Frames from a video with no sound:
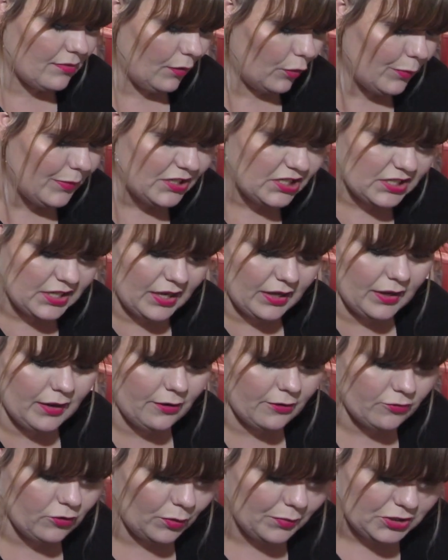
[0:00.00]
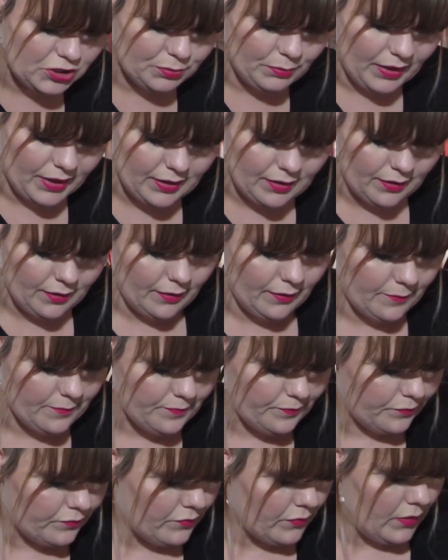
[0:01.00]
so much skincare, so much makeup.
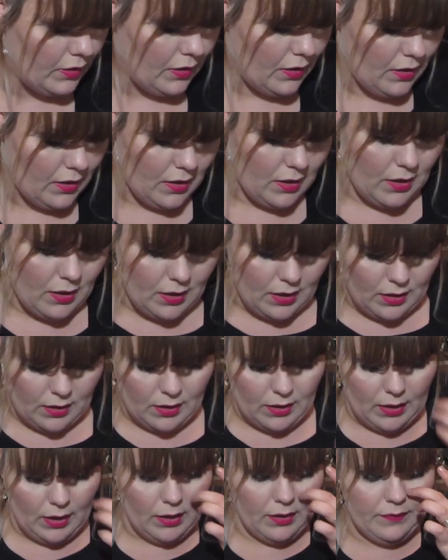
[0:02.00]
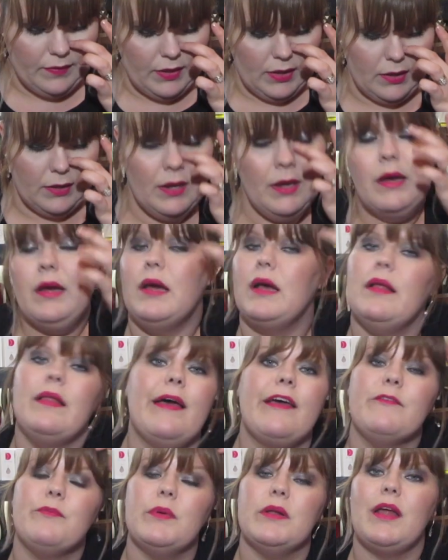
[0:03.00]
And then
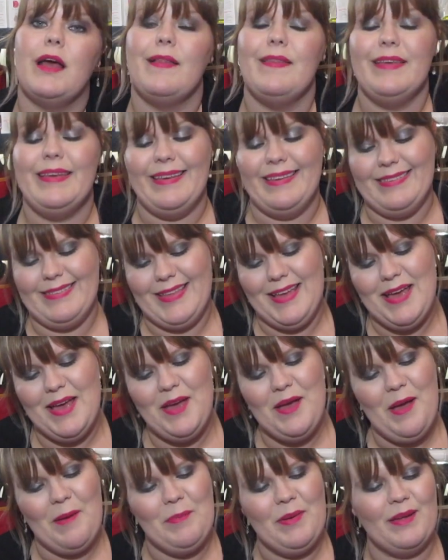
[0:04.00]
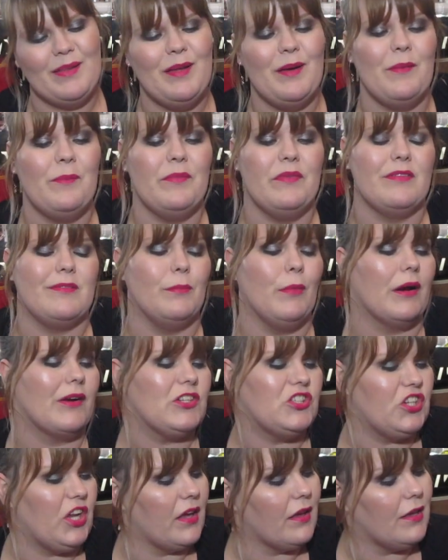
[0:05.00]
last but not least, I picked up this
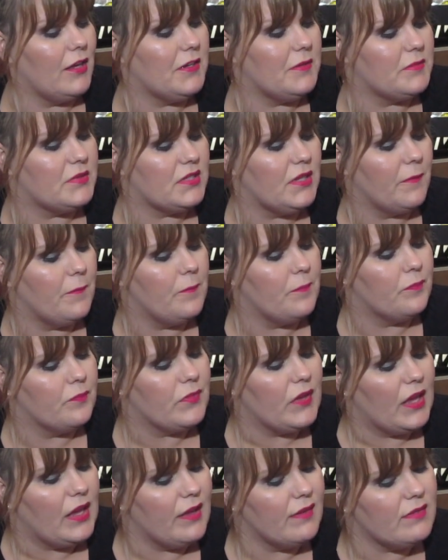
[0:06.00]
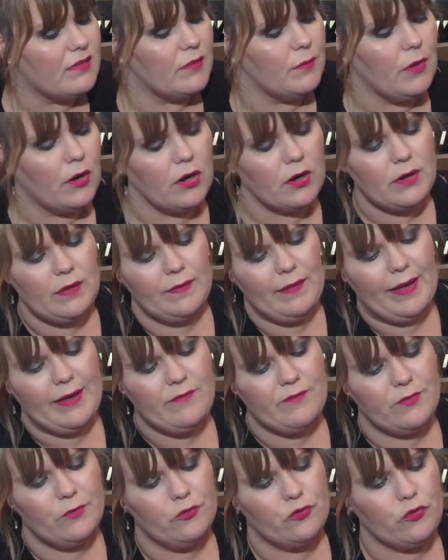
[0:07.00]
Marc Jacobs Instamarc
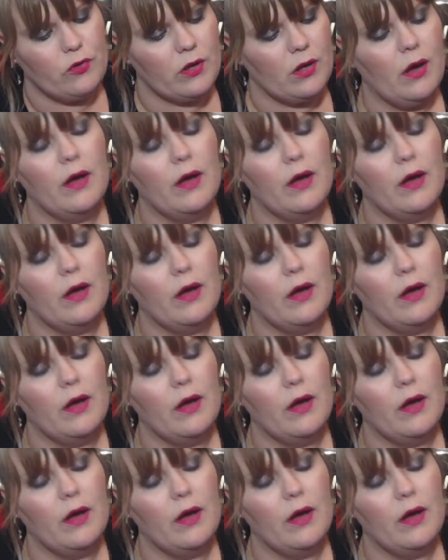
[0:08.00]
Light Filter and